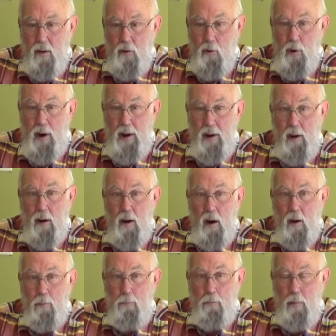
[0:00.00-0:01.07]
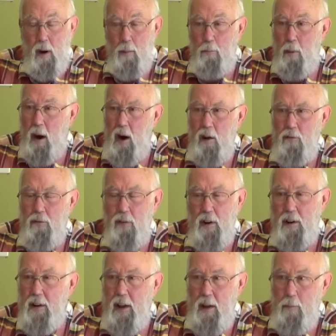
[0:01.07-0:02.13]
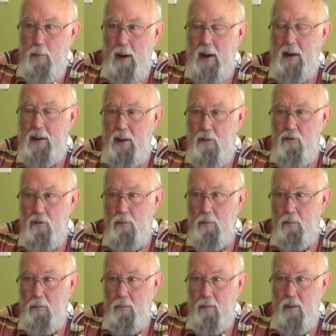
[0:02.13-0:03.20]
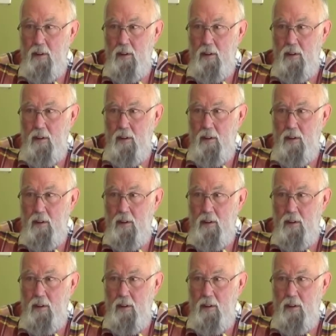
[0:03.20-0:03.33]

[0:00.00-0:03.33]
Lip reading: create a bond funding mechanism